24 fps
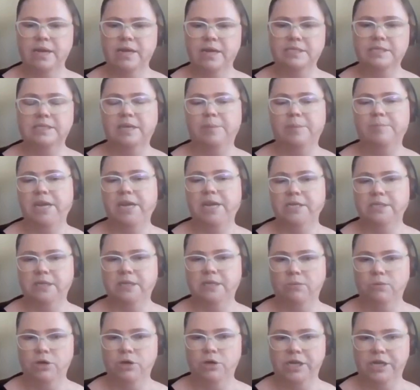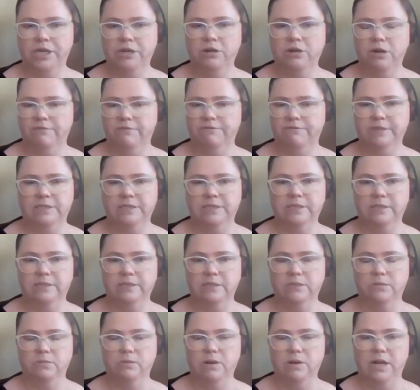disseminate our work in conferences
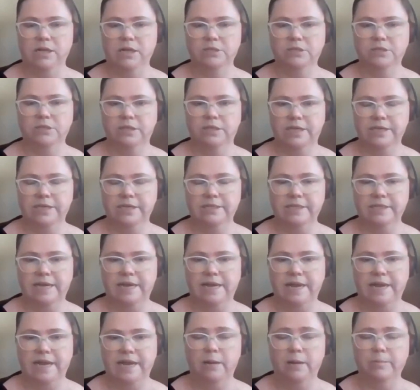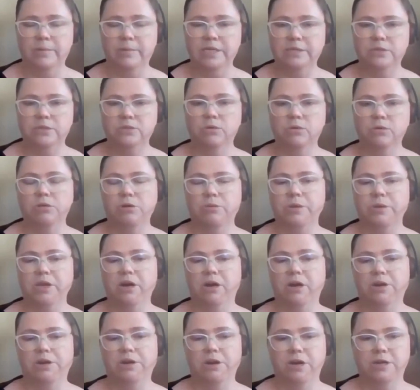as well. So there is that element, although we're
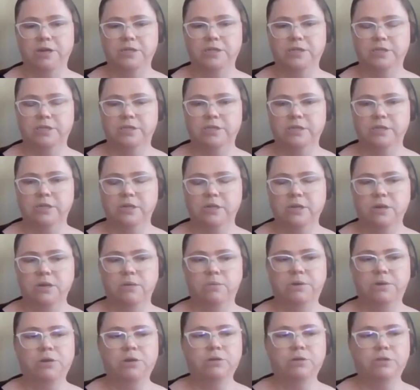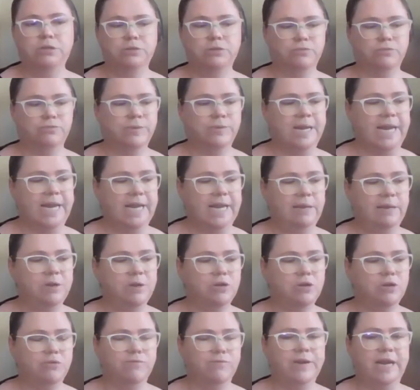not
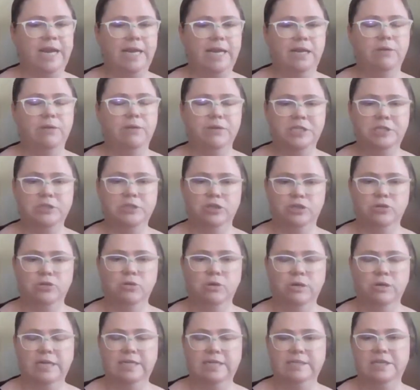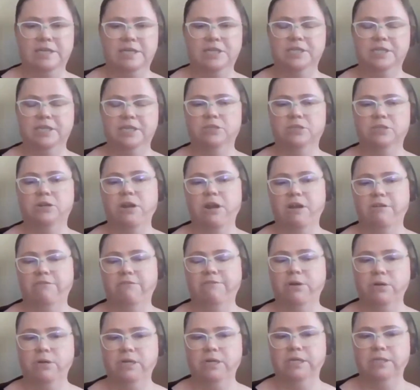really a research organization. That's not our
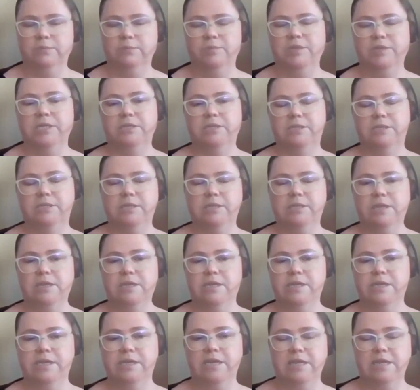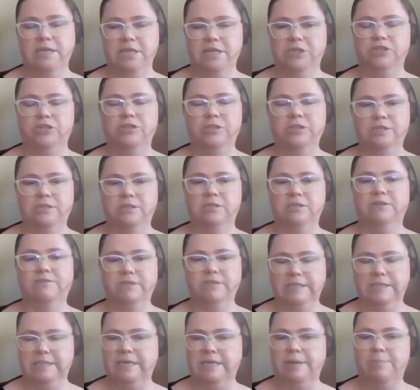focus, but it's in the interests of
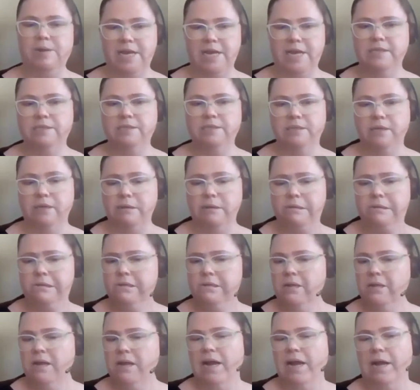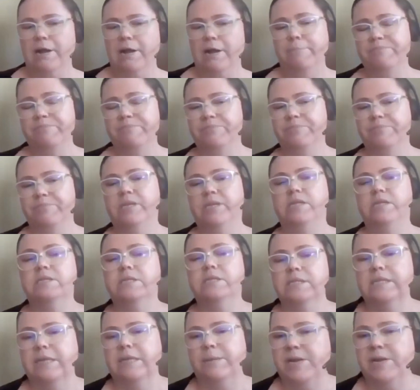disseminating
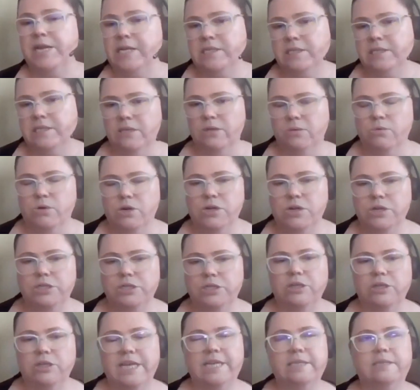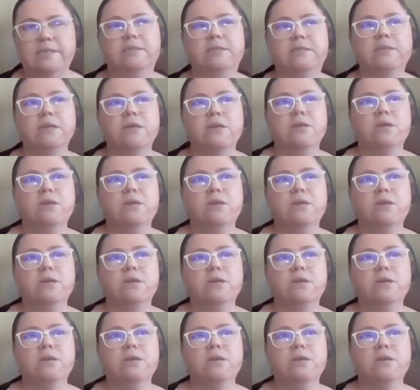the work. So that's